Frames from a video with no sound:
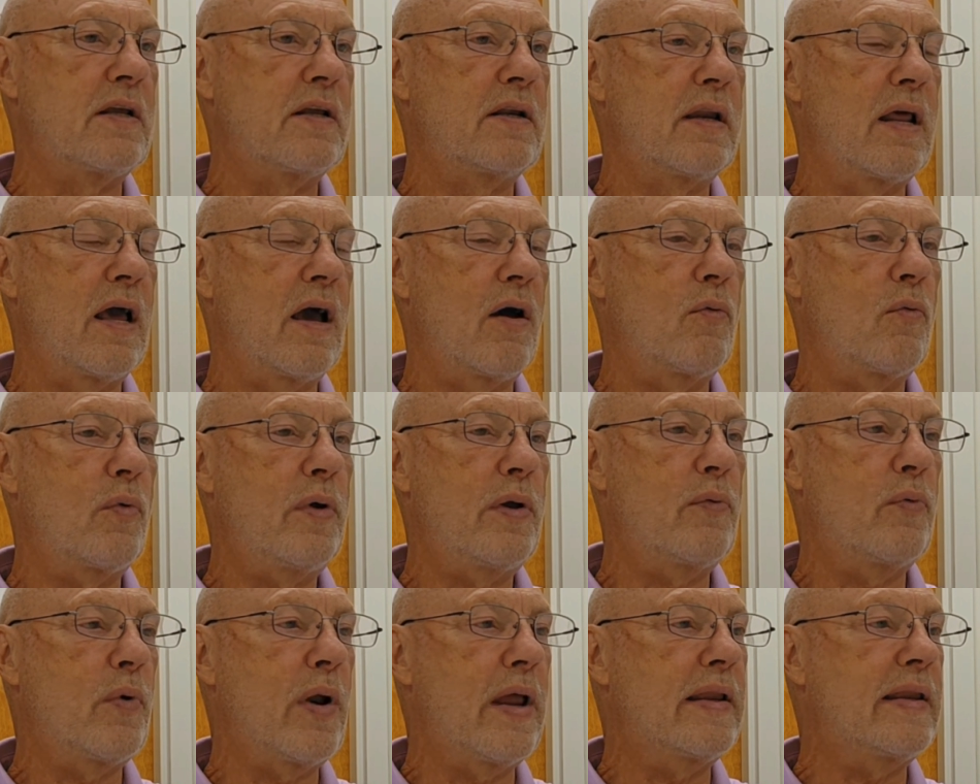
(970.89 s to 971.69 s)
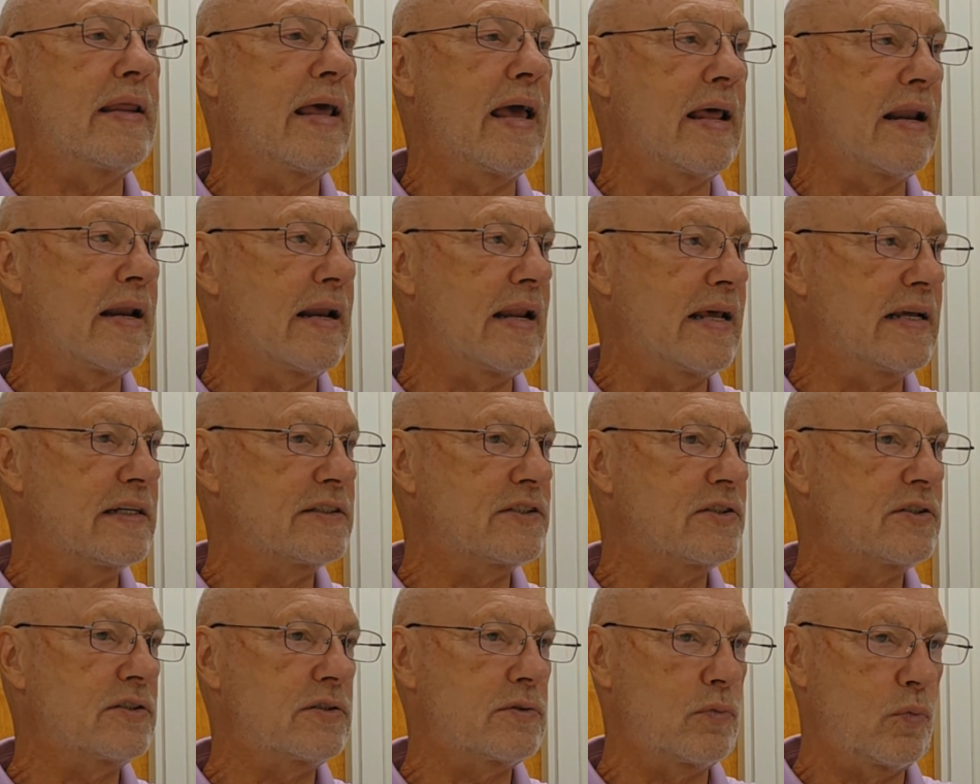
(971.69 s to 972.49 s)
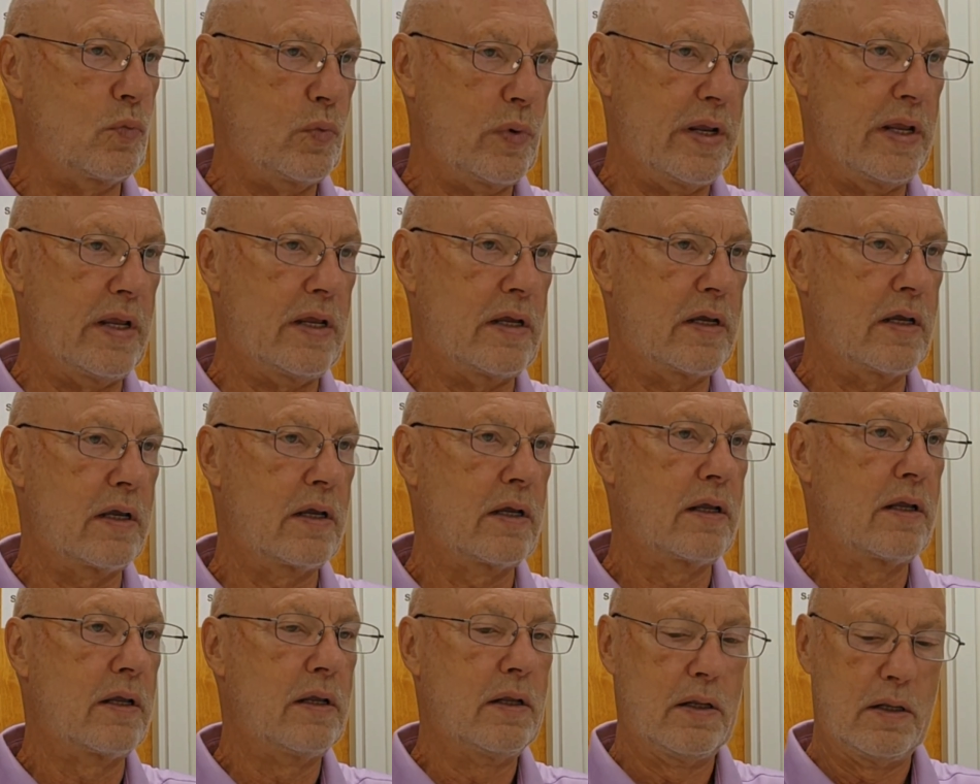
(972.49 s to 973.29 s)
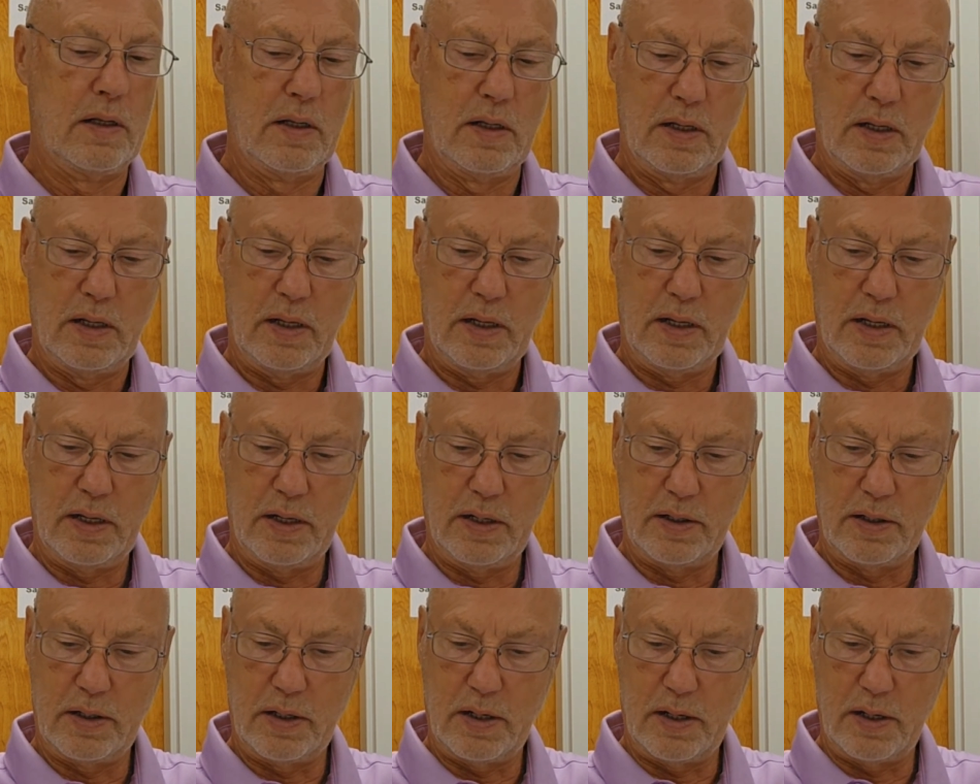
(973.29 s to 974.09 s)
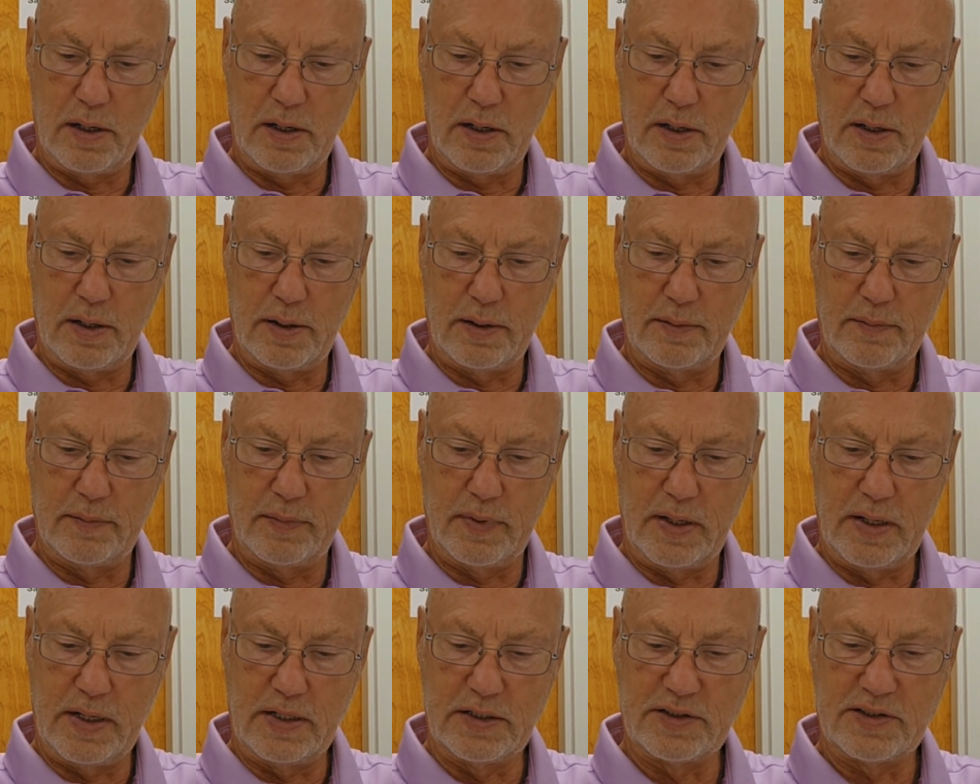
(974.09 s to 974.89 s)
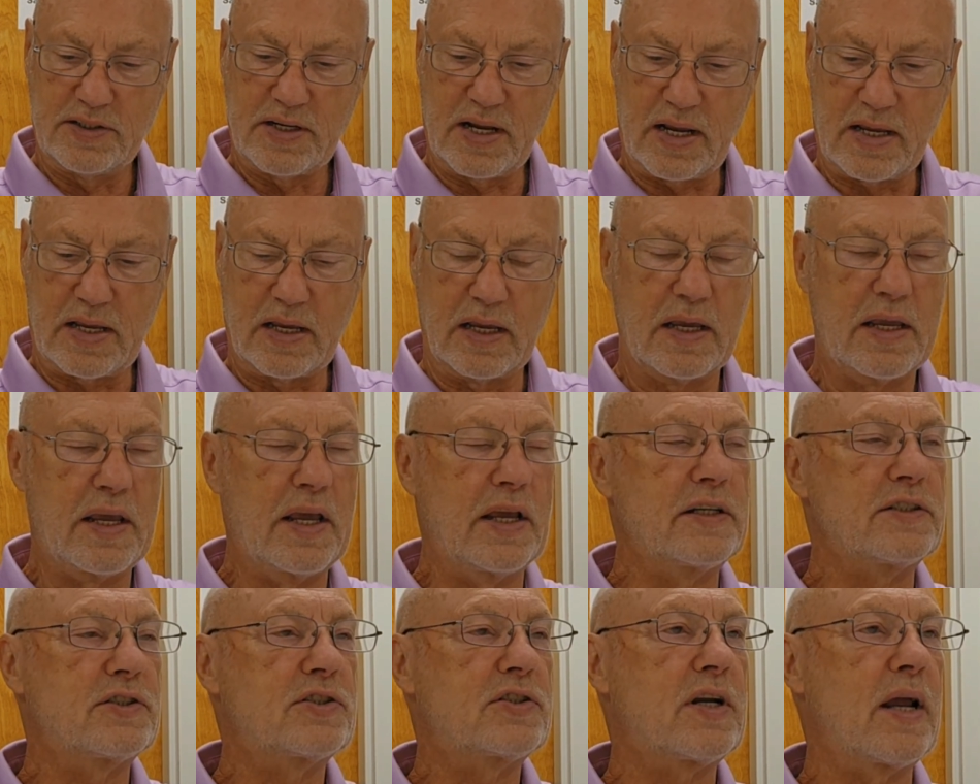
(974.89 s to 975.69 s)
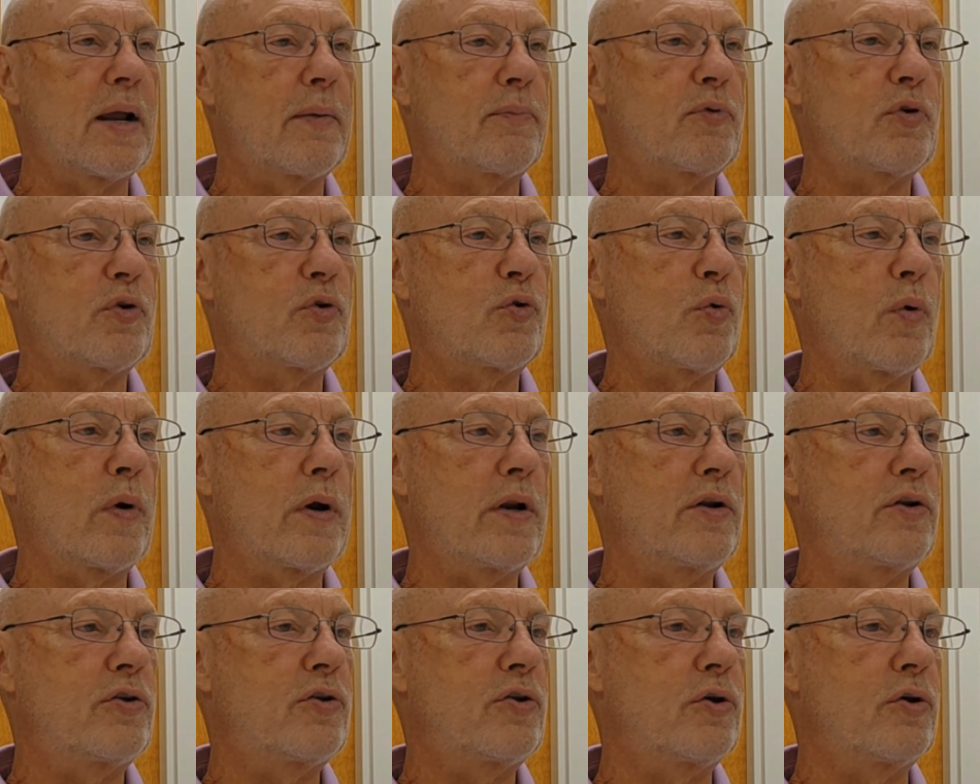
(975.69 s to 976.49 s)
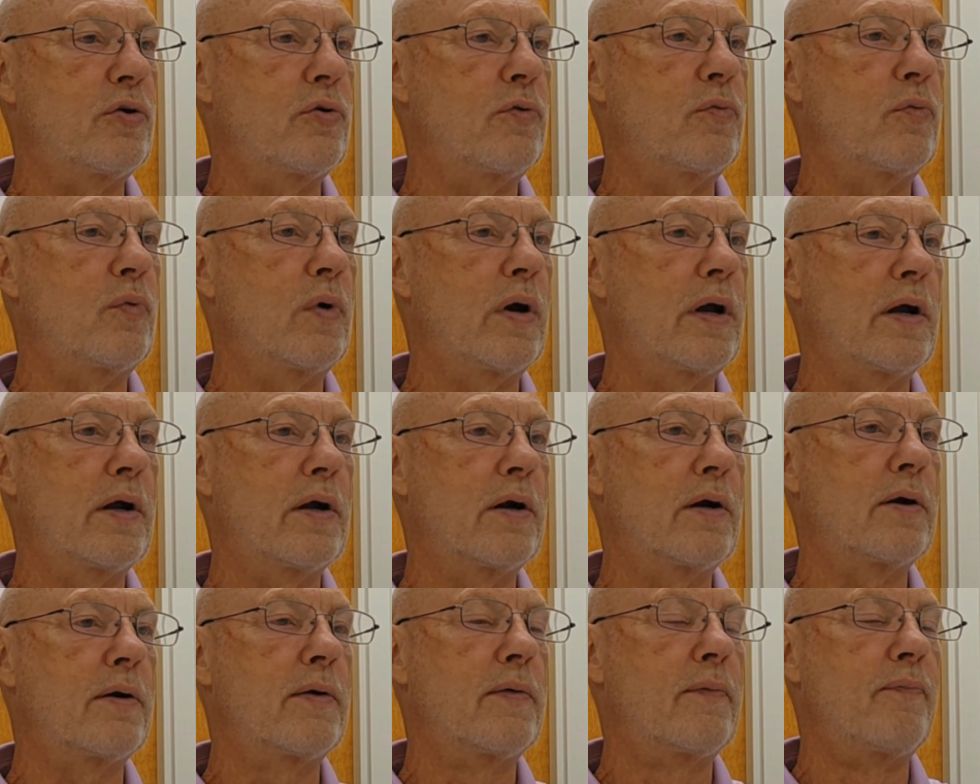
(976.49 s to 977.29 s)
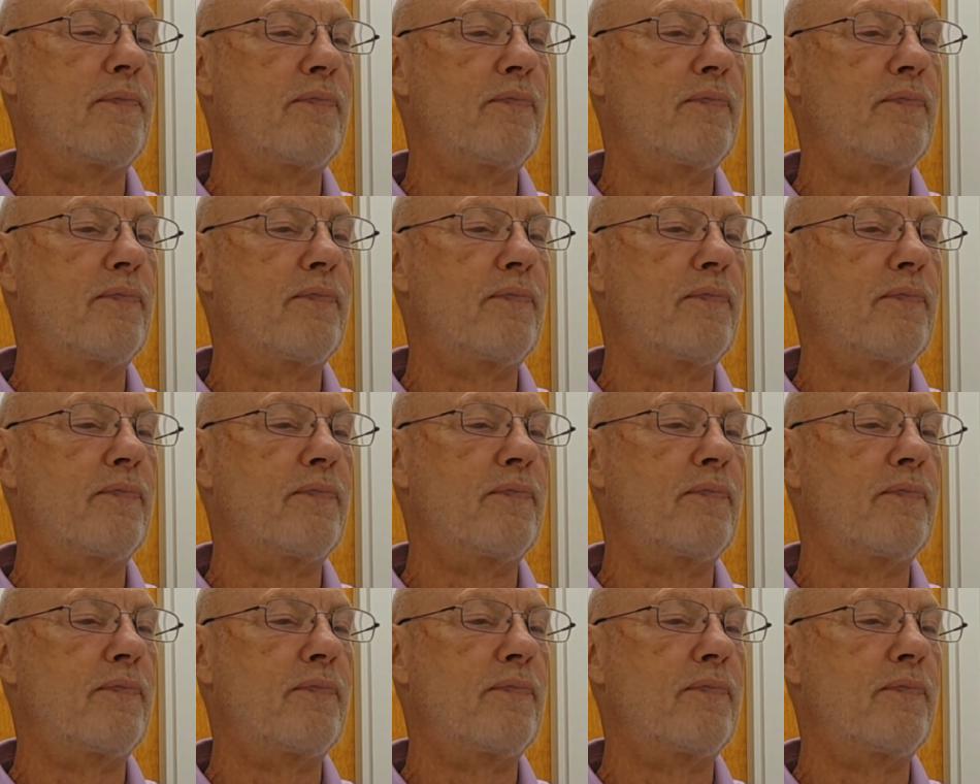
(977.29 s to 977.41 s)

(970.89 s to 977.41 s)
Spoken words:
Now, we read that last week in 2 Kings chapter 22, where